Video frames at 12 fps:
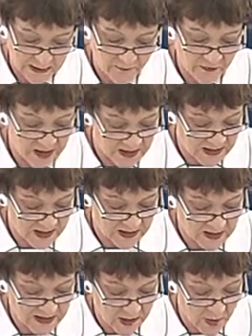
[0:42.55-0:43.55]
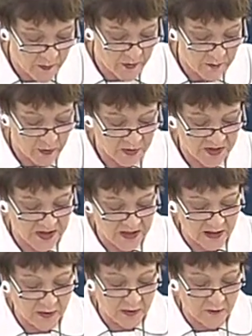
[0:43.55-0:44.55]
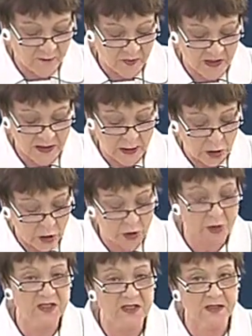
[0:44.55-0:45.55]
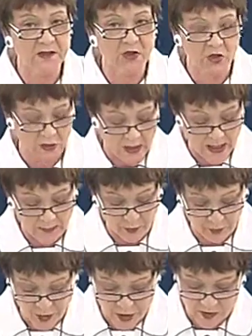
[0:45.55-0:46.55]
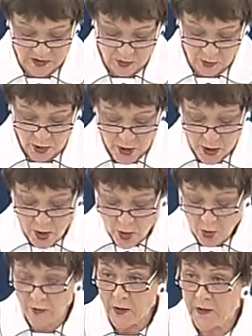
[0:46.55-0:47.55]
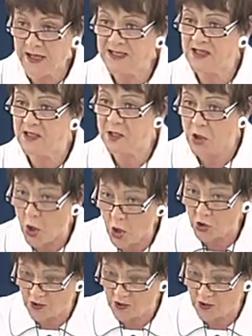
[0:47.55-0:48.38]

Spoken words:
For instance, Serbia and Montenegro have been included in the July proposal, although they did not